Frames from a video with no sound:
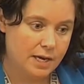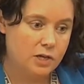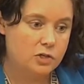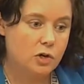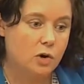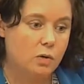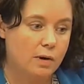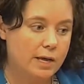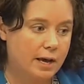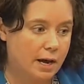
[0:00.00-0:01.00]

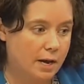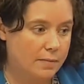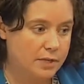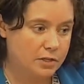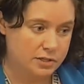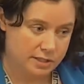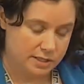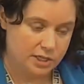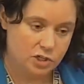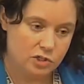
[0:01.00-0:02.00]
So there's
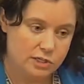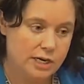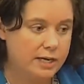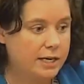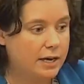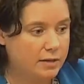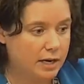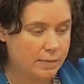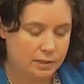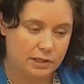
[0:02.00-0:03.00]
this initial study, and
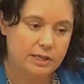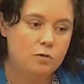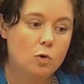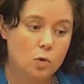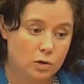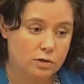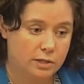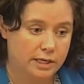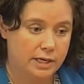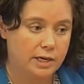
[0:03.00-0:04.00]
then I believe
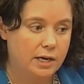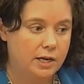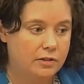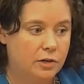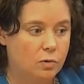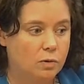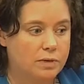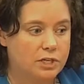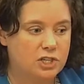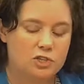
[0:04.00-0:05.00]
quarterly there will
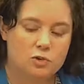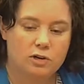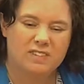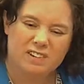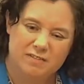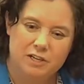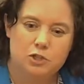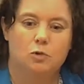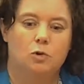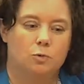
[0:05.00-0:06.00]
be just sort of a
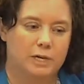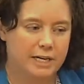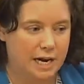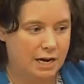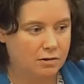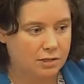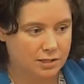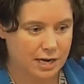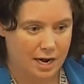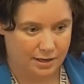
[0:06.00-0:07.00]
visual
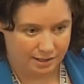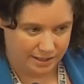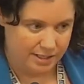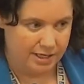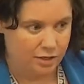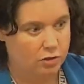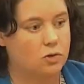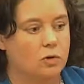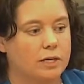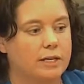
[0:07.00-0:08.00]
recount, not a detailed
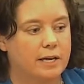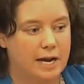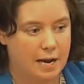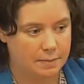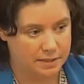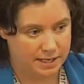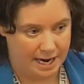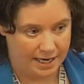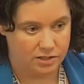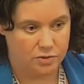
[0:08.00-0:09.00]
sorting, that happens
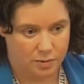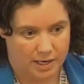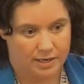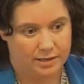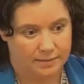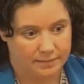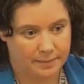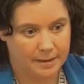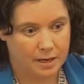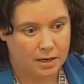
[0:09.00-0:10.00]
at SWANC.
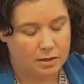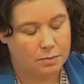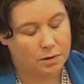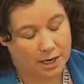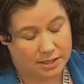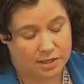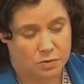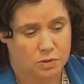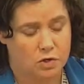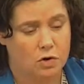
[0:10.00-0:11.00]
The
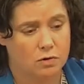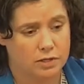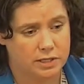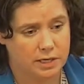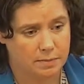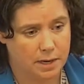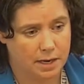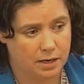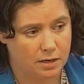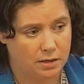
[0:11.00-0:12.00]
process was overseen
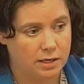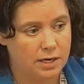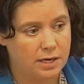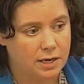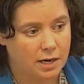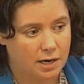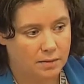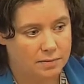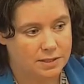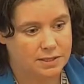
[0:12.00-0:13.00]
by our
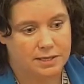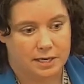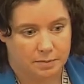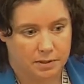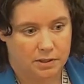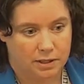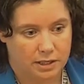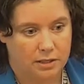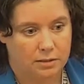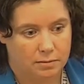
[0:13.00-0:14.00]

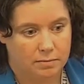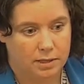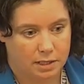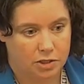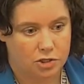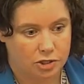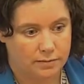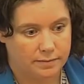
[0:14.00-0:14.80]
sustainability manager.